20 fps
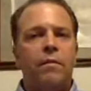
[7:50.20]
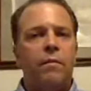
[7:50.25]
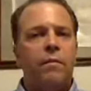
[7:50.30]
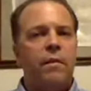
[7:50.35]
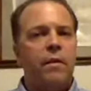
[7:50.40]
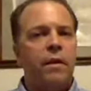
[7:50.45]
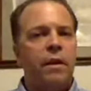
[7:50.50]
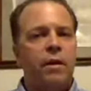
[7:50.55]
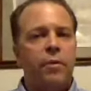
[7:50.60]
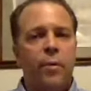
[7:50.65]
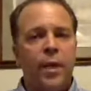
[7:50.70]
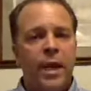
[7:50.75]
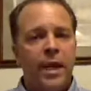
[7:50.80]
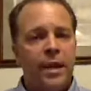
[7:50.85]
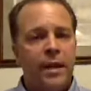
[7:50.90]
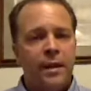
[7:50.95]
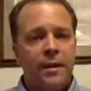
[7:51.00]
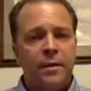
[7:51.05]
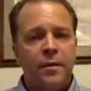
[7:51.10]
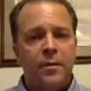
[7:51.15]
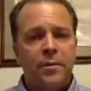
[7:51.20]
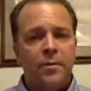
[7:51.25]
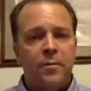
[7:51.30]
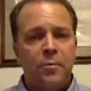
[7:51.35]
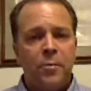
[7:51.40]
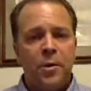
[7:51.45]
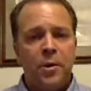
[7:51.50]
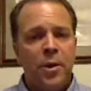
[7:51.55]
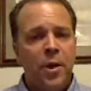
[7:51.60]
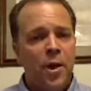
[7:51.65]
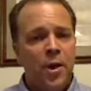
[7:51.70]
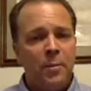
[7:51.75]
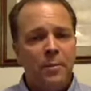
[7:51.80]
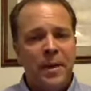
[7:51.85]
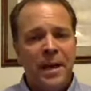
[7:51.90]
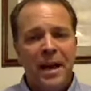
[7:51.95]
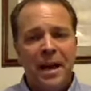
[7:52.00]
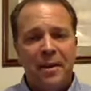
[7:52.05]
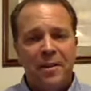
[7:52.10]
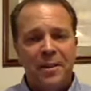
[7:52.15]
in a week, we'll all
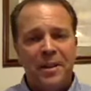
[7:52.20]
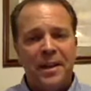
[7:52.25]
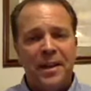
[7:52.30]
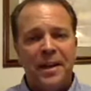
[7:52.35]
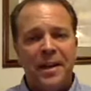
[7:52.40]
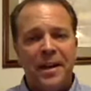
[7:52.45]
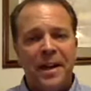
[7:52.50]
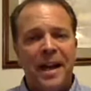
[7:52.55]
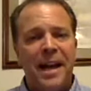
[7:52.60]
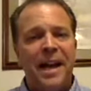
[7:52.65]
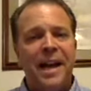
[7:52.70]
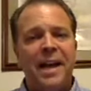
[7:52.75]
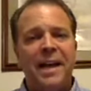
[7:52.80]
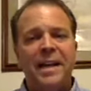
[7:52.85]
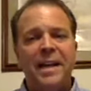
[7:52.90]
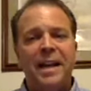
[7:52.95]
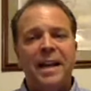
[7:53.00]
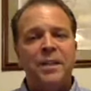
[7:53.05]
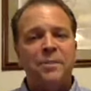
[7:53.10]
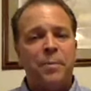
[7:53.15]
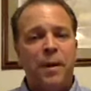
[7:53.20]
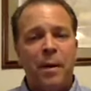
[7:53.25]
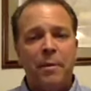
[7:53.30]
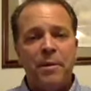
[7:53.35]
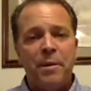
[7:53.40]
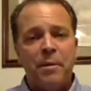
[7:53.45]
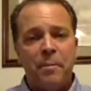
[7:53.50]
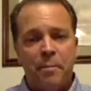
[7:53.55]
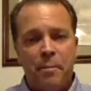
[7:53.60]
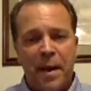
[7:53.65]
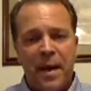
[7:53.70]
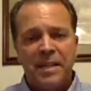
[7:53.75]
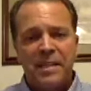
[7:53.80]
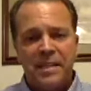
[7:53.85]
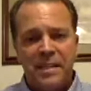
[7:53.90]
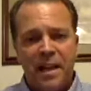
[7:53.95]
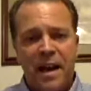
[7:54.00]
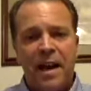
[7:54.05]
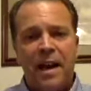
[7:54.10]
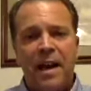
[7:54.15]
be out there, and it's probably the
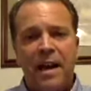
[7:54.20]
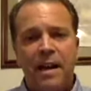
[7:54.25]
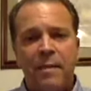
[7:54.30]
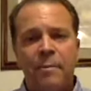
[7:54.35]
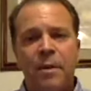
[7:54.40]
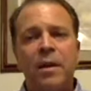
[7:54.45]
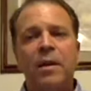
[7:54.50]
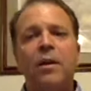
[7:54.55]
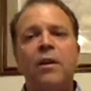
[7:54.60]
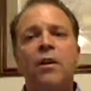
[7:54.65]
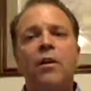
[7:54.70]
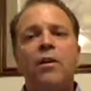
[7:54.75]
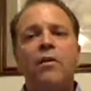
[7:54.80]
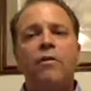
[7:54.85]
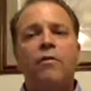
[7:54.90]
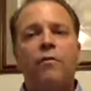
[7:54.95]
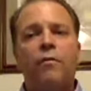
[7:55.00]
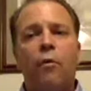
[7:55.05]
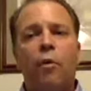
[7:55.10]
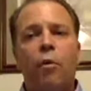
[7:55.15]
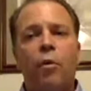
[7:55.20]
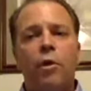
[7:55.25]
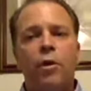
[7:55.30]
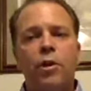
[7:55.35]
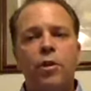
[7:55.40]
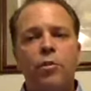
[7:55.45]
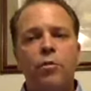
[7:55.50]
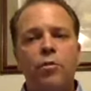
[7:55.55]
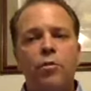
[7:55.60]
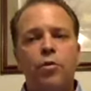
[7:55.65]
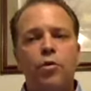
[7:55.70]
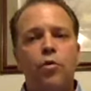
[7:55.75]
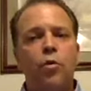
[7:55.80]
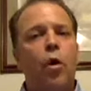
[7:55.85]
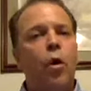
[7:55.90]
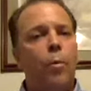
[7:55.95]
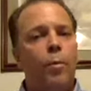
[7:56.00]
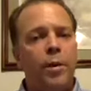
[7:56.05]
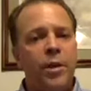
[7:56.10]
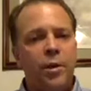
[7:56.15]
best time for you to
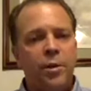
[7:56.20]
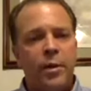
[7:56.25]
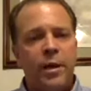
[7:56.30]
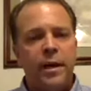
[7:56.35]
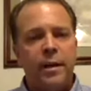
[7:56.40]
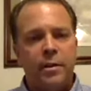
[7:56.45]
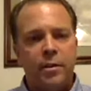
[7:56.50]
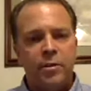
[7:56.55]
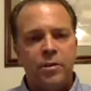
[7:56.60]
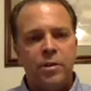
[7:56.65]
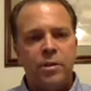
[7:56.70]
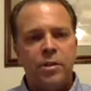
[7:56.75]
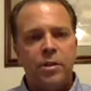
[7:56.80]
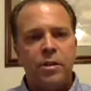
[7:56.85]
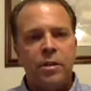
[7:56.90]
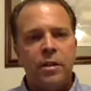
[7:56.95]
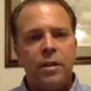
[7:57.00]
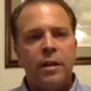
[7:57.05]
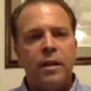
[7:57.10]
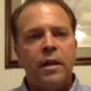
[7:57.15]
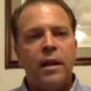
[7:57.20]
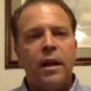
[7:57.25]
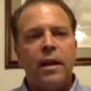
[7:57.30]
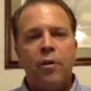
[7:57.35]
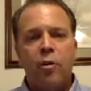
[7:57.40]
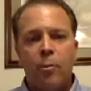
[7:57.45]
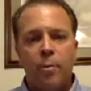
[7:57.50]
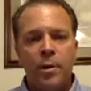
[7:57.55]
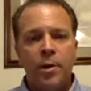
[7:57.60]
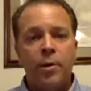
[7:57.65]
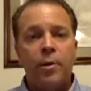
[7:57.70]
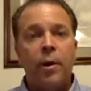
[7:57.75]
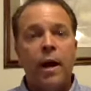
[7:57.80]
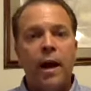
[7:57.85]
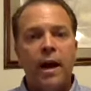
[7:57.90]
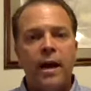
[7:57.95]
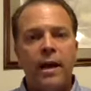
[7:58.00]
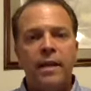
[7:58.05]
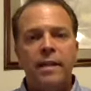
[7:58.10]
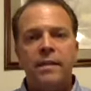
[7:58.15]
open your ears and open your
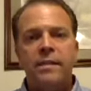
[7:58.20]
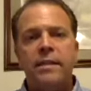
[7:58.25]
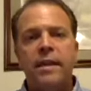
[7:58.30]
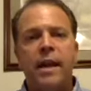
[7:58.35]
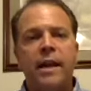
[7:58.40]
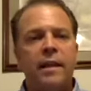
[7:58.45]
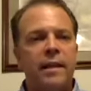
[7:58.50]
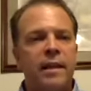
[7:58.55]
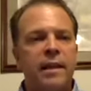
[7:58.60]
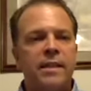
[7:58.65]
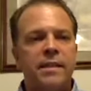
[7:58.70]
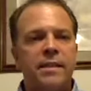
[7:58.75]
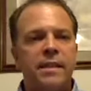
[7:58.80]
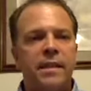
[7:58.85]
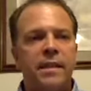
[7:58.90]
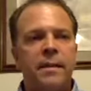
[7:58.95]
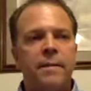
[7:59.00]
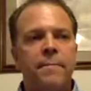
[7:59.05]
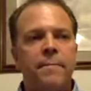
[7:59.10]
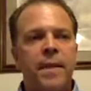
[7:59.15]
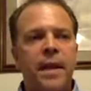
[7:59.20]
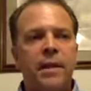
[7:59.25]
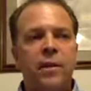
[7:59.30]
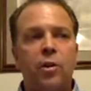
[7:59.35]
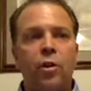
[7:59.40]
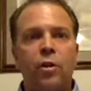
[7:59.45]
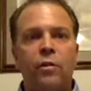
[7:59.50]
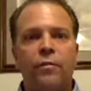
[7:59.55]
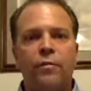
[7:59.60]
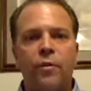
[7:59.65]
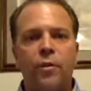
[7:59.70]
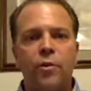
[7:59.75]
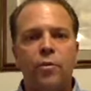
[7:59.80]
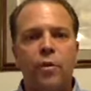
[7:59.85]
eyes and listen and look for new